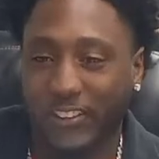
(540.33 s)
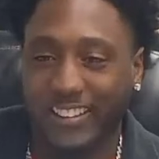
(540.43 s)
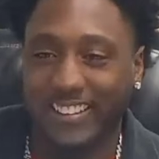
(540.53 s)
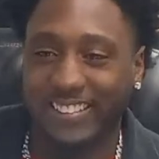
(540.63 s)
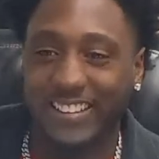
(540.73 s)

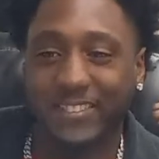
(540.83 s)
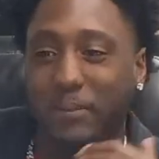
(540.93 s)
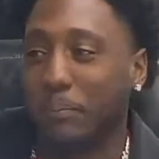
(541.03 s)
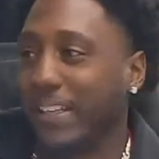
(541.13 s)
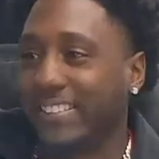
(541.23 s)
That's a
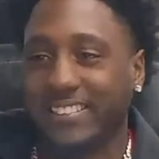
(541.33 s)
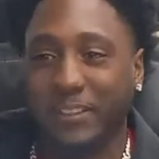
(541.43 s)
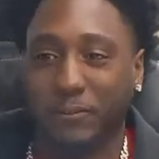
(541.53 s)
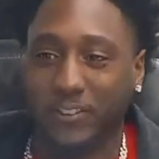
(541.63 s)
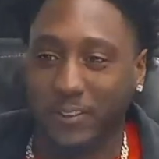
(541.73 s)
big
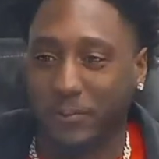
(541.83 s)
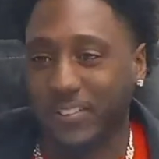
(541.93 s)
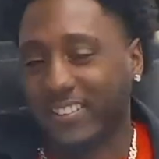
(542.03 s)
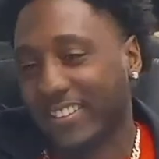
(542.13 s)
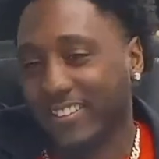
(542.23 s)
difference of
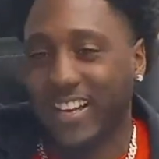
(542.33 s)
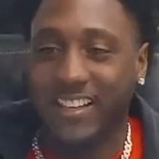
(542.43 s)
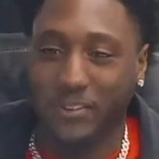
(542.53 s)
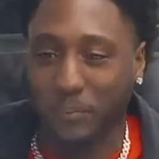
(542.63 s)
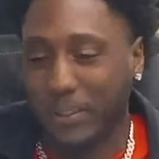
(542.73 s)
the size of people.